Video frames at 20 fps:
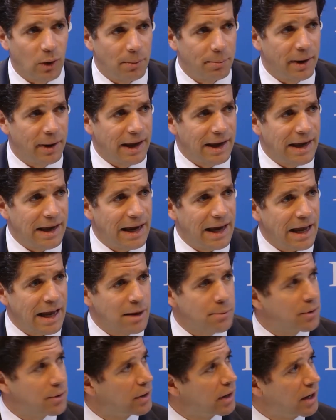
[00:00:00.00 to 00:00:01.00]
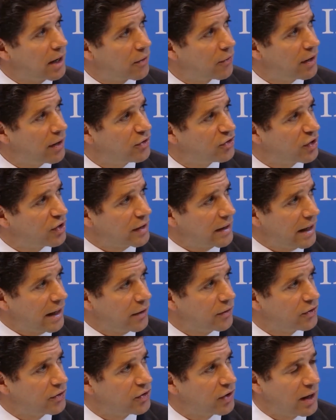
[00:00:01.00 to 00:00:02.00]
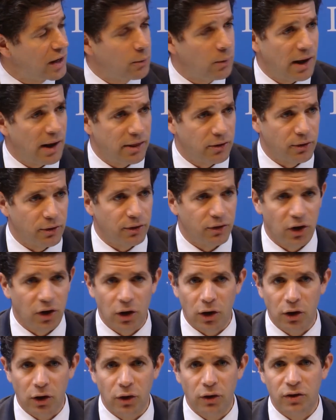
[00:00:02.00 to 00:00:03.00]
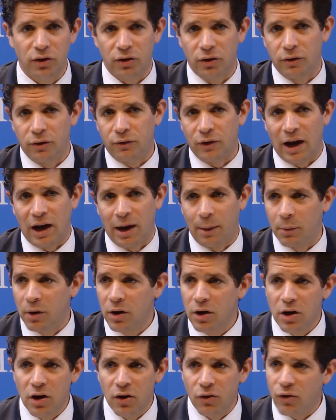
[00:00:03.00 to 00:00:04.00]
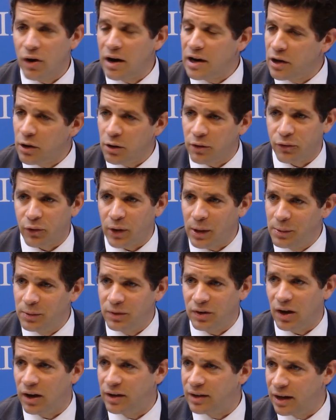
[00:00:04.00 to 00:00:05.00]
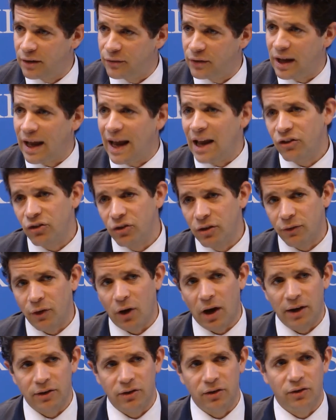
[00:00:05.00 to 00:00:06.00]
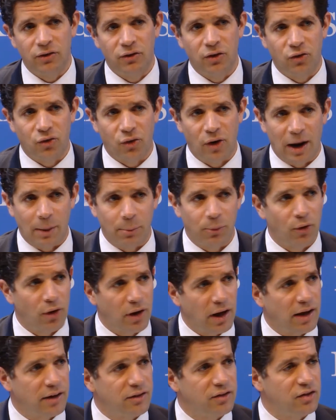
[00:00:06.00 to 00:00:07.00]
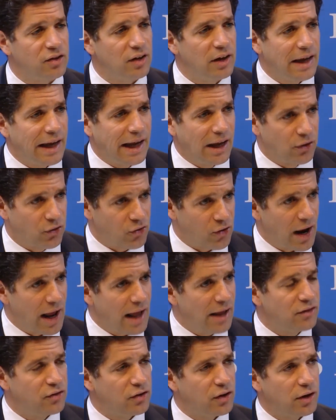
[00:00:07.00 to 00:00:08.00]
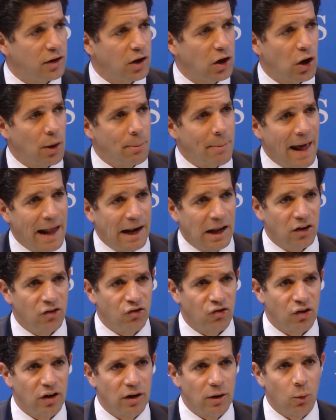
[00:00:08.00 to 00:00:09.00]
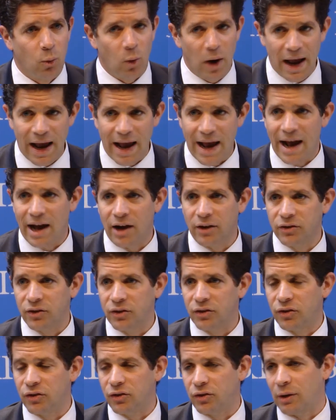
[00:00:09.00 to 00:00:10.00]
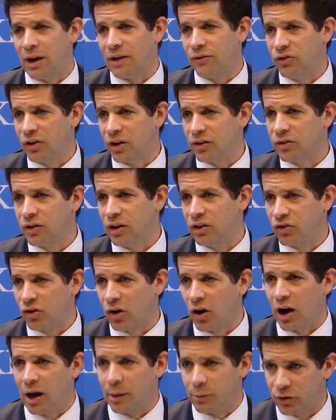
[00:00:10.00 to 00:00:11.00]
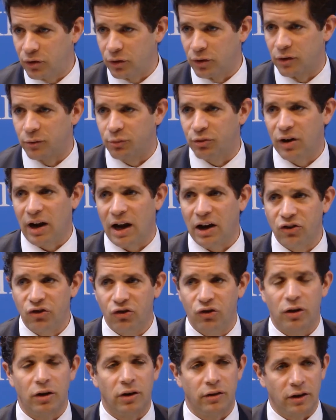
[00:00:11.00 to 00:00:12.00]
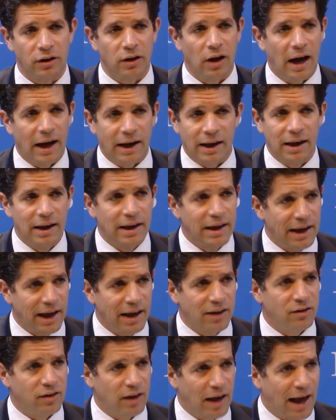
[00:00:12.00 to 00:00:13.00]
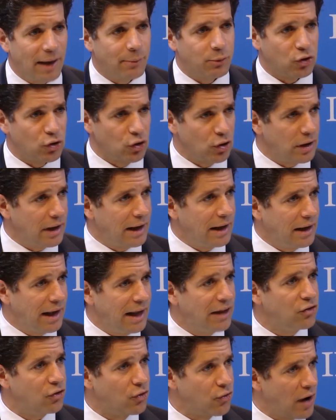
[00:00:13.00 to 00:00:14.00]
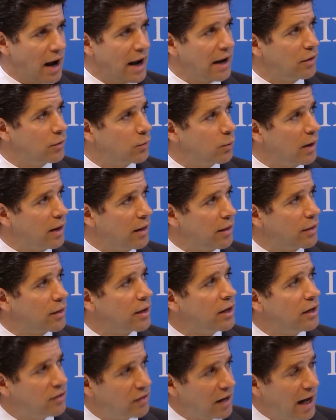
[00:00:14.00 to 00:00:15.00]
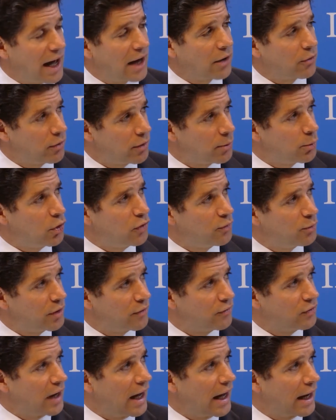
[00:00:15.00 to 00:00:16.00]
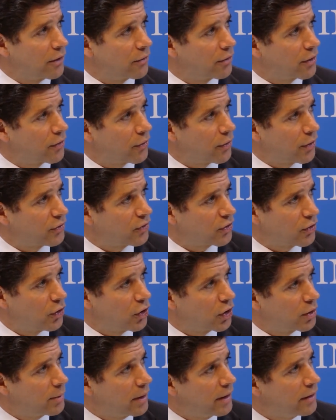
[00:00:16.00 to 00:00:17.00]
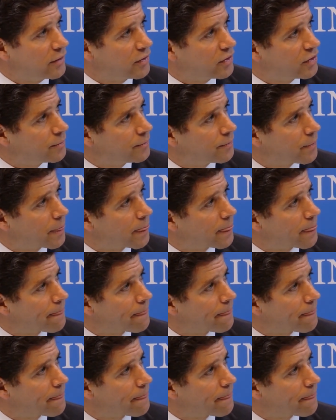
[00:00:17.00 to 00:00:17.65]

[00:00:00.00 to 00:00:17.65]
one being key, but increasingly you see whether it's use of radio frequency identification devices to track products in transit, manage warehouses to have just-in-time sort of production and the like, is absolutely integrated with data and the movement of data across economies.